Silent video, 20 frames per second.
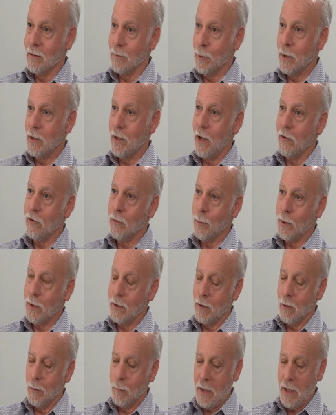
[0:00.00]
realizing we
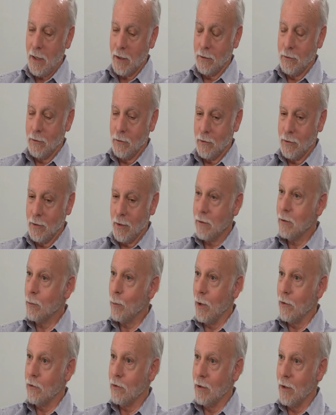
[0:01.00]
could go back and use another
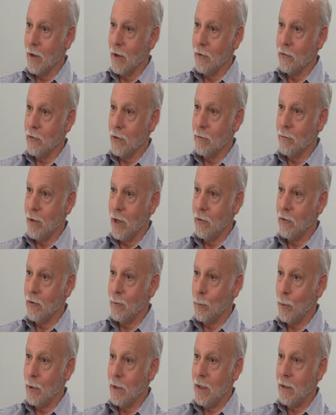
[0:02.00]
question in our surveys
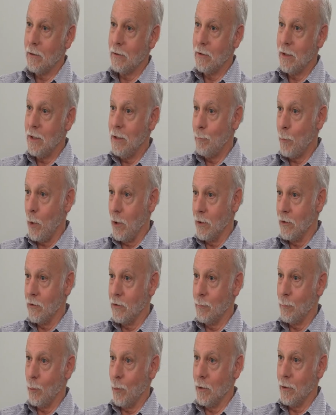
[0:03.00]
to pull out Tea Party
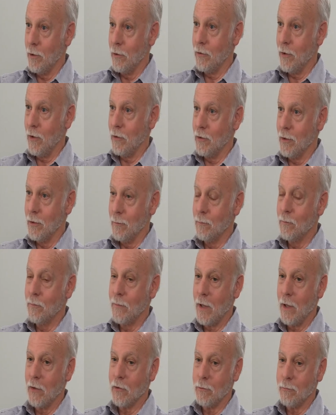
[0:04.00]
supporters as
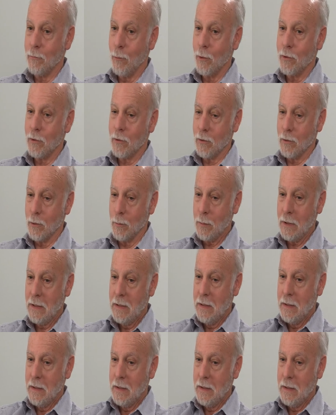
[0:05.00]
a fourth group.